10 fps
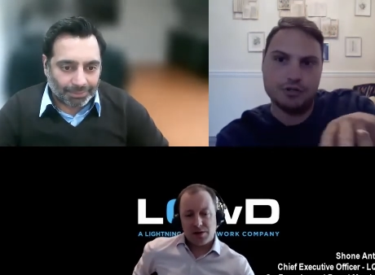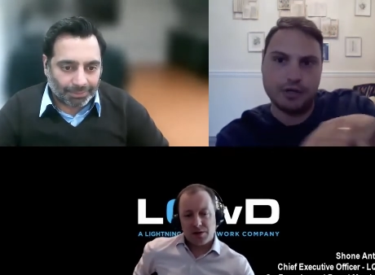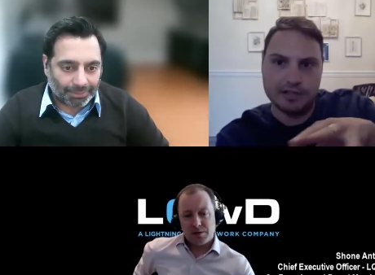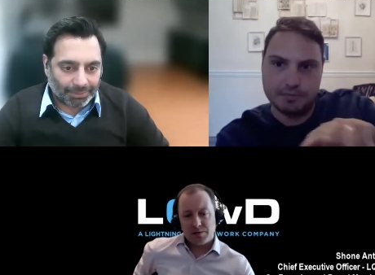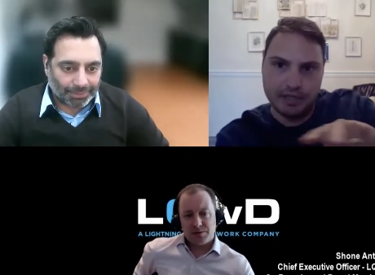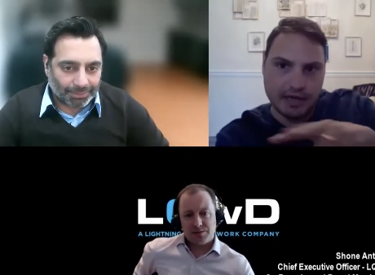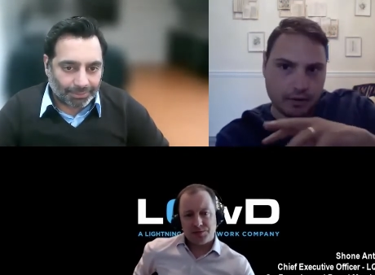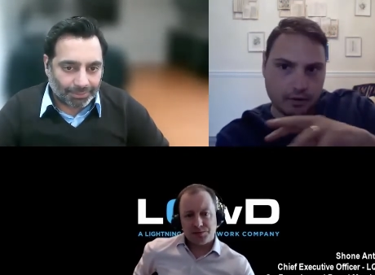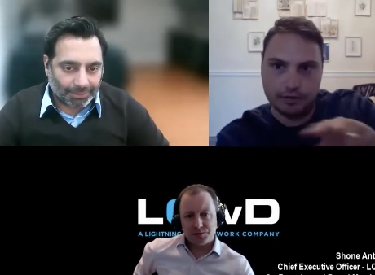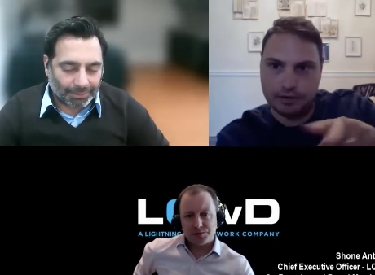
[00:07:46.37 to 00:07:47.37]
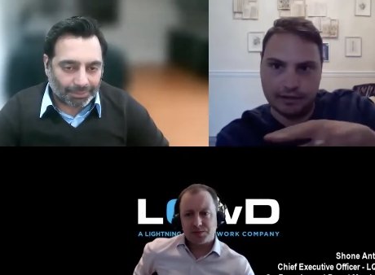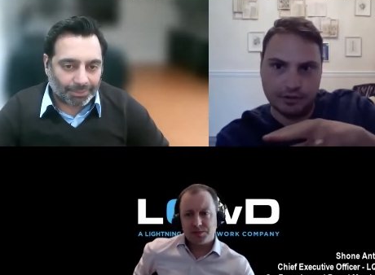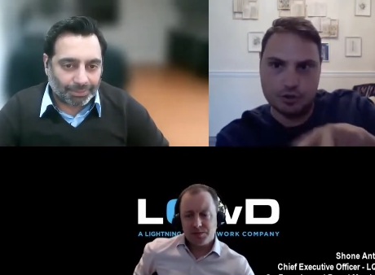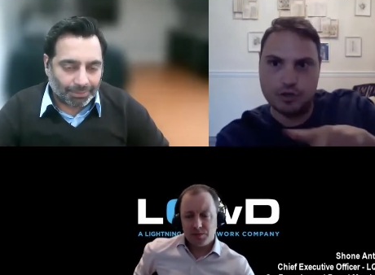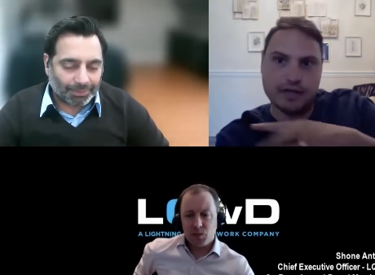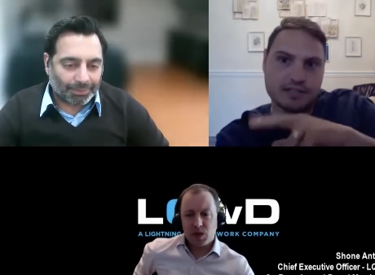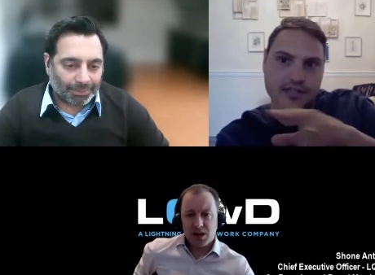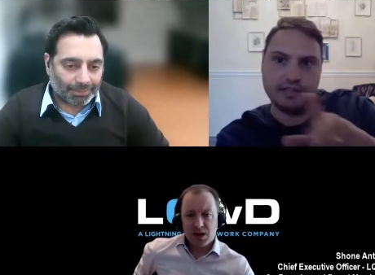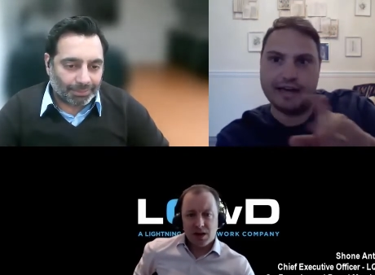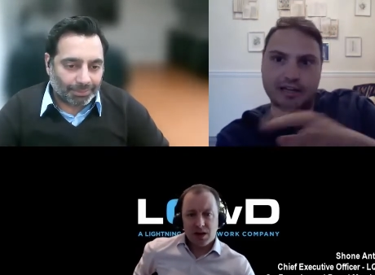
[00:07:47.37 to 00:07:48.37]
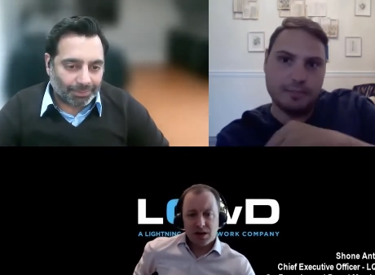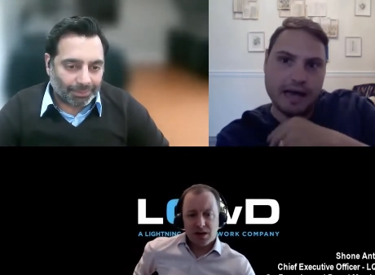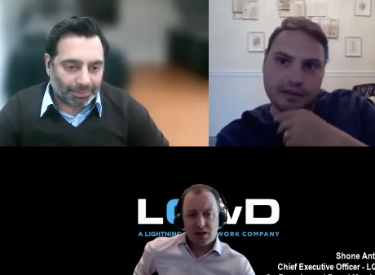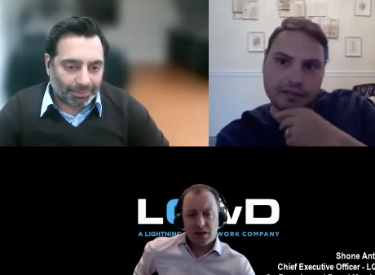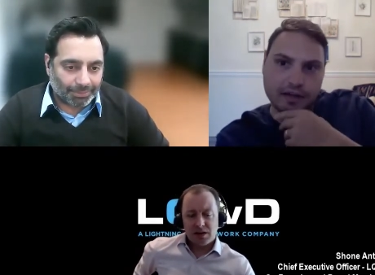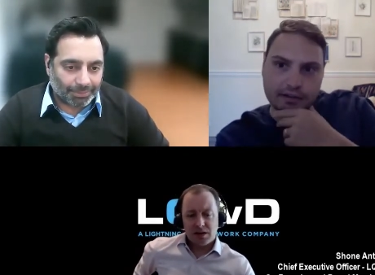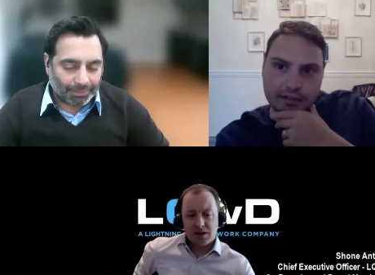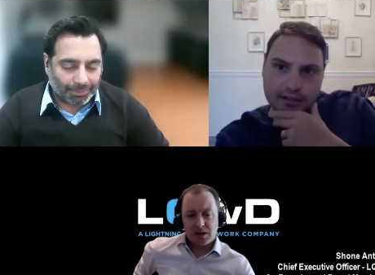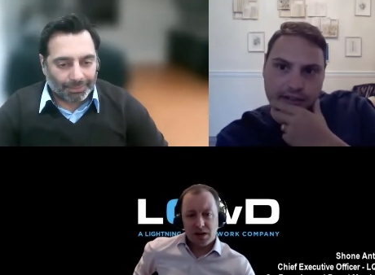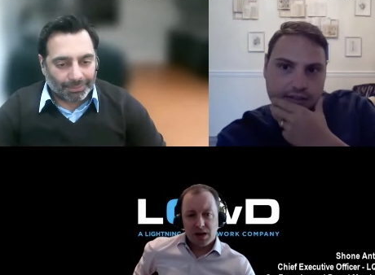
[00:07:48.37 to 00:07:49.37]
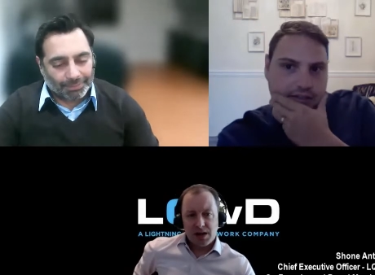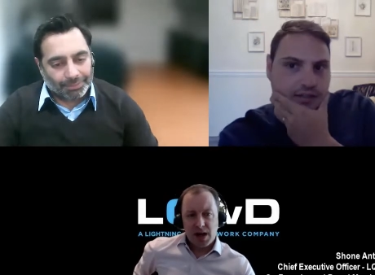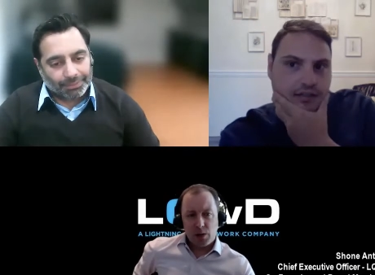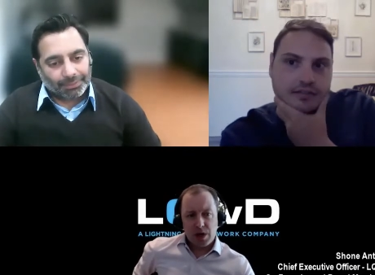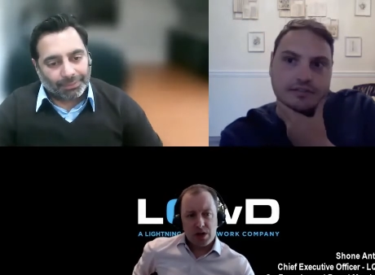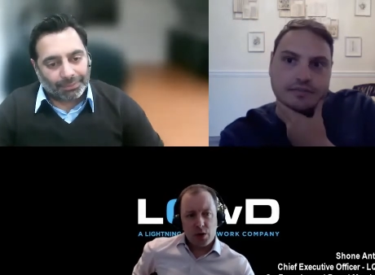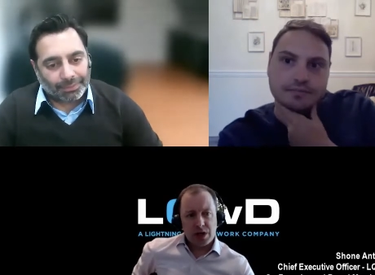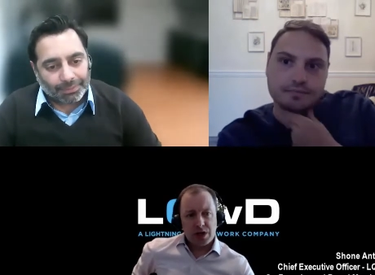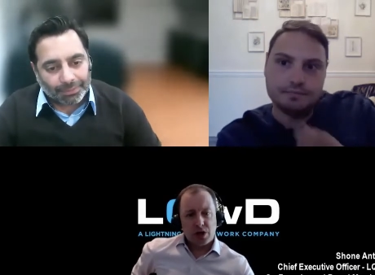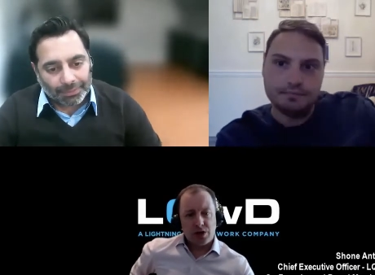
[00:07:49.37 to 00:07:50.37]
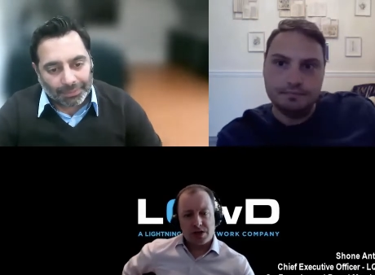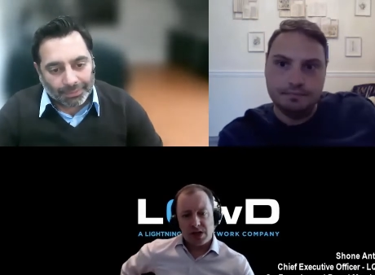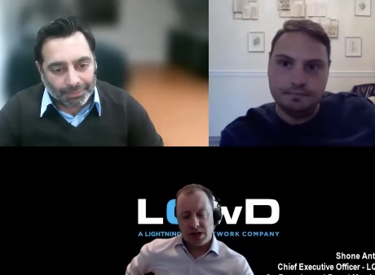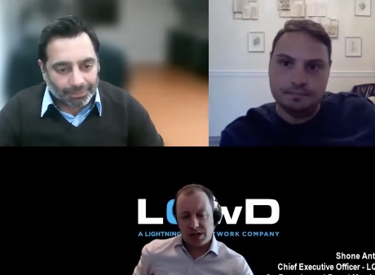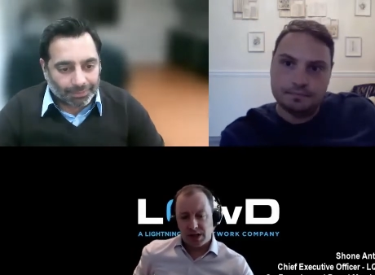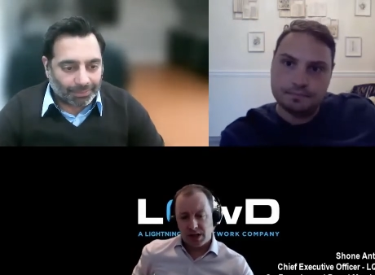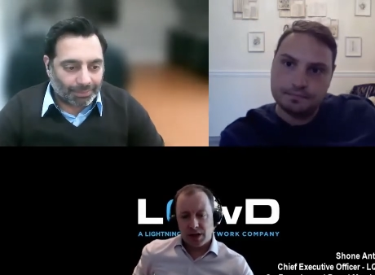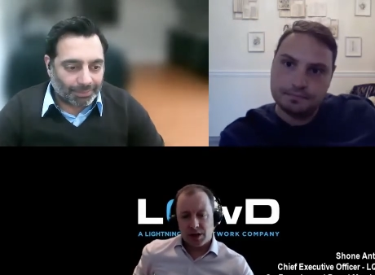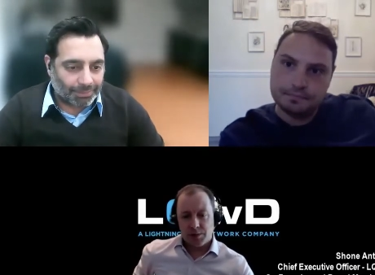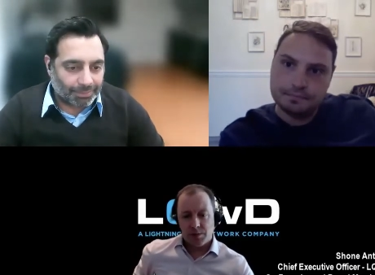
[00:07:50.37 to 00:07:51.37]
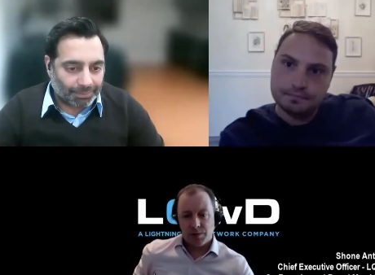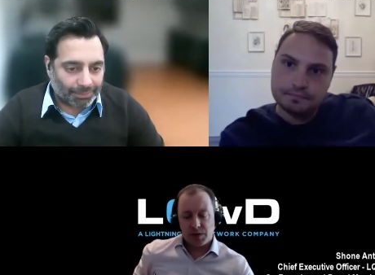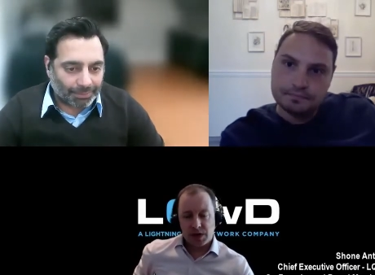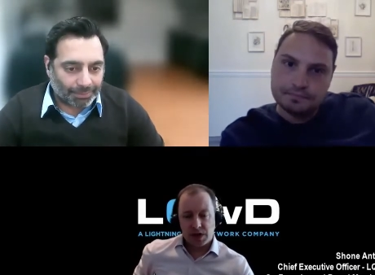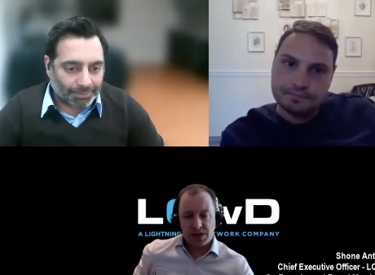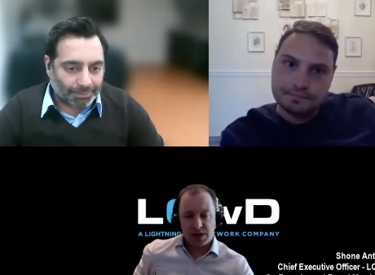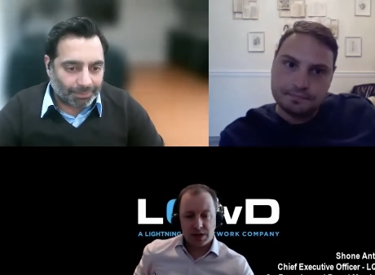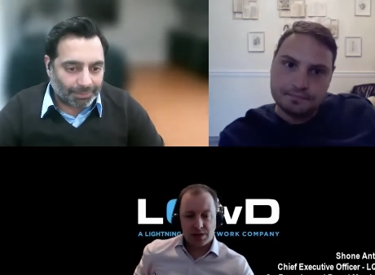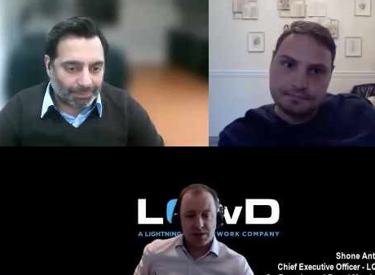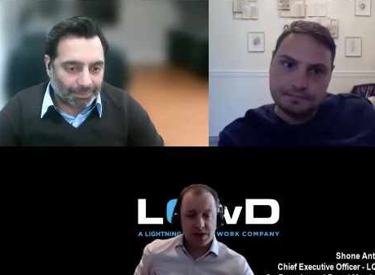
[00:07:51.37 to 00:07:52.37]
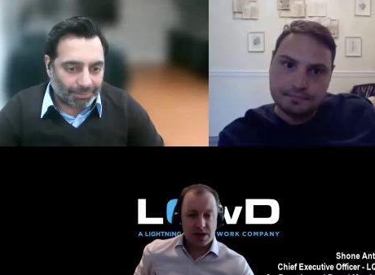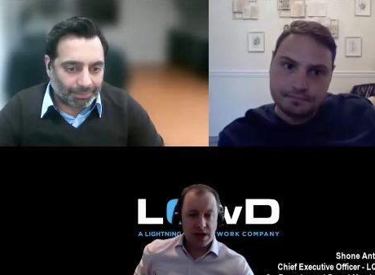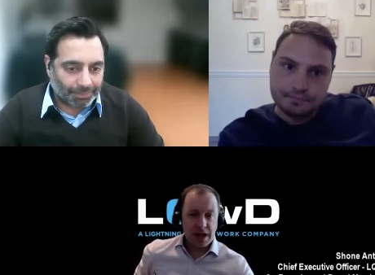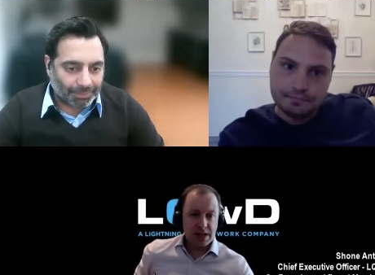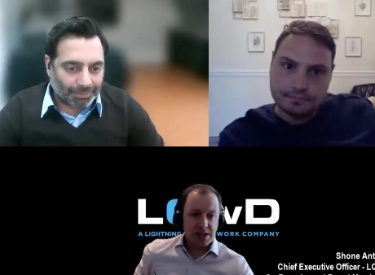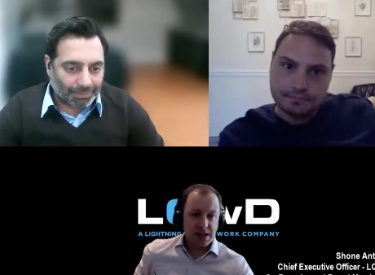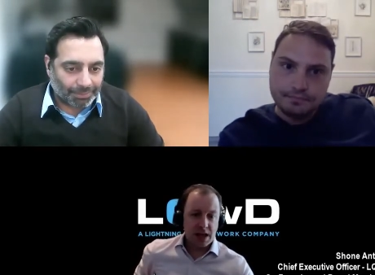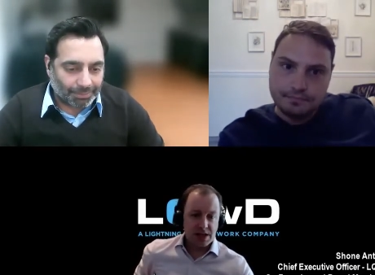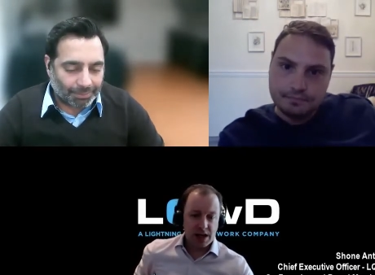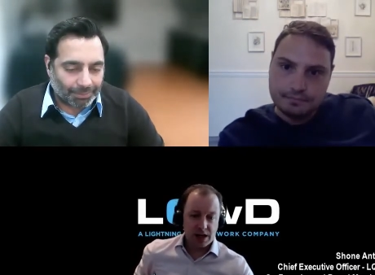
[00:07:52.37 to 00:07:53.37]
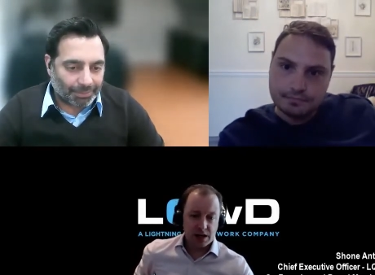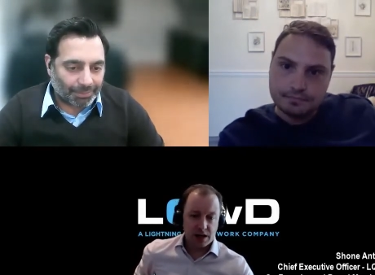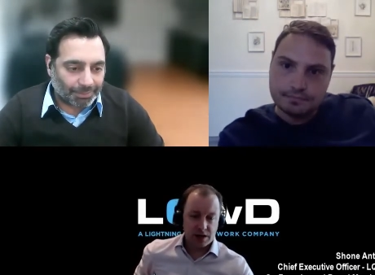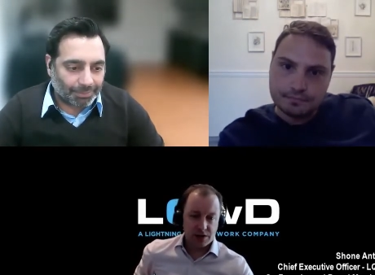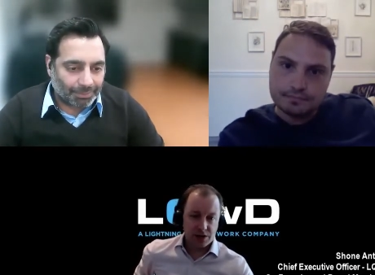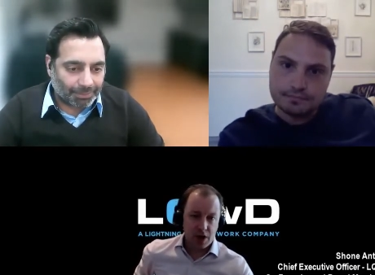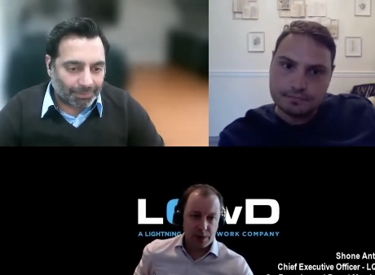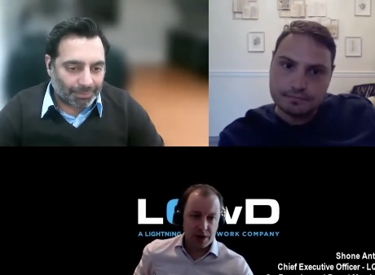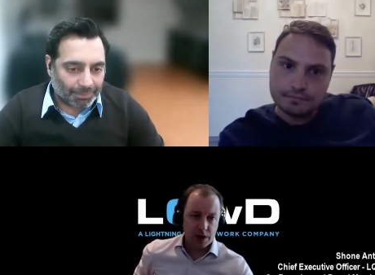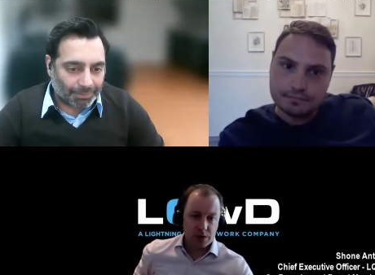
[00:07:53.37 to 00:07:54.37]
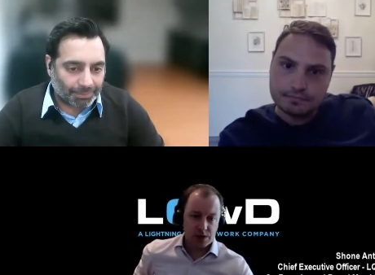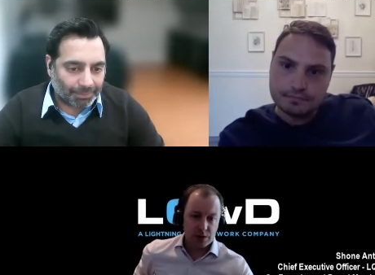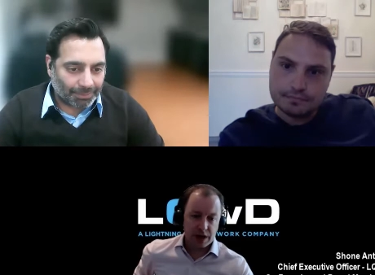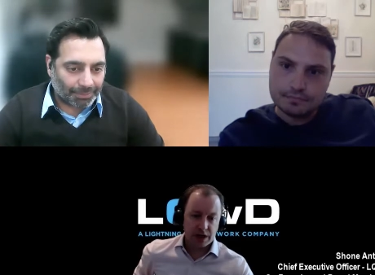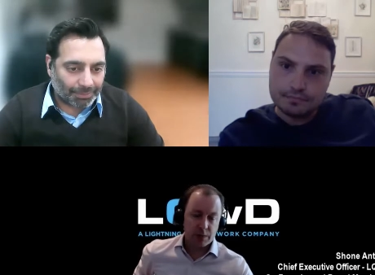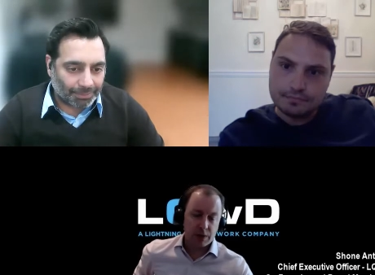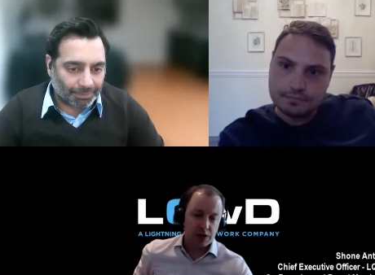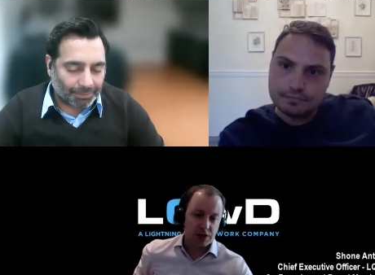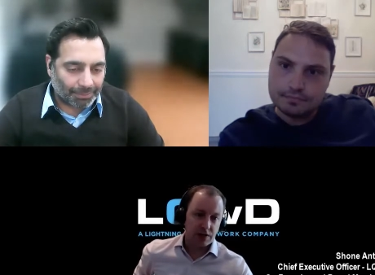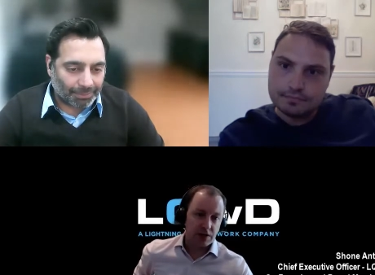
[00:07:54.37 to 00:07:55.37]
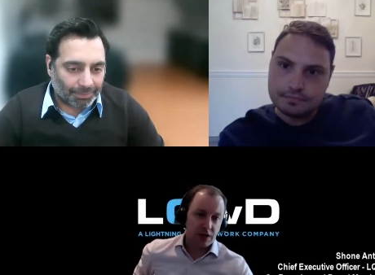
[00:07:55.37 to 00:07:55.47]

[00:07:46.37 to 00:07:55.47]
Speaker 1: you guys meet? How, like, did you guys connect back then? Yeah, we had
Speaker 2: known each other since um, since the since the nineties. He actually had a, another company that was doing incubation